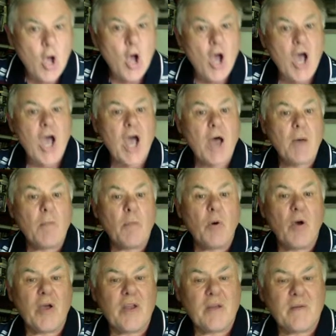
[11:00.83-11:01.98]

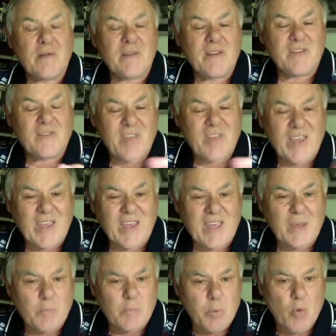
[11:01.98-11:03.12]
by taking
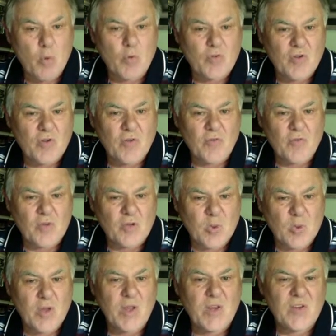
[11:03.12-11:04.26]
pawns off on the
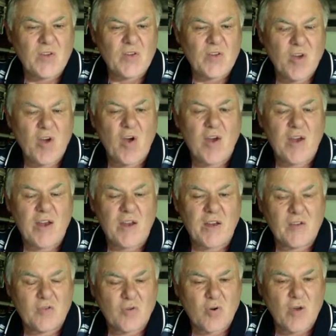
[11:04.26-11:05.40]
queen side and
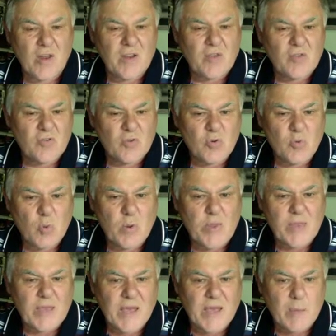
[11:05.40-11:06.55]
trying to win the
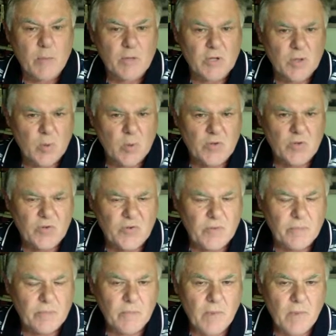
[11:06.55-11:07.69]
game on the queen side.
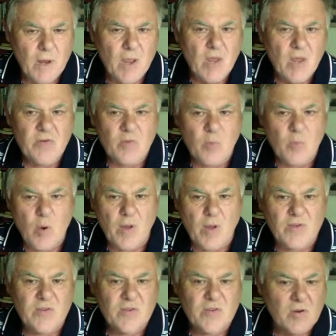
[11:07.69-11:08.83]
So
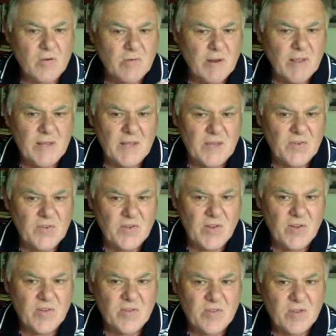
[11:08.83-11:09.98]
white's correctly
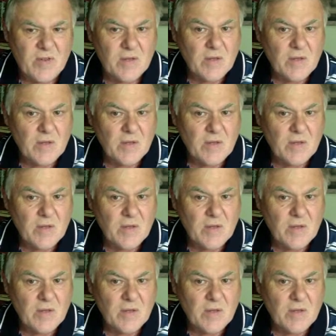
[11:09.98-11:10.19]
assessed that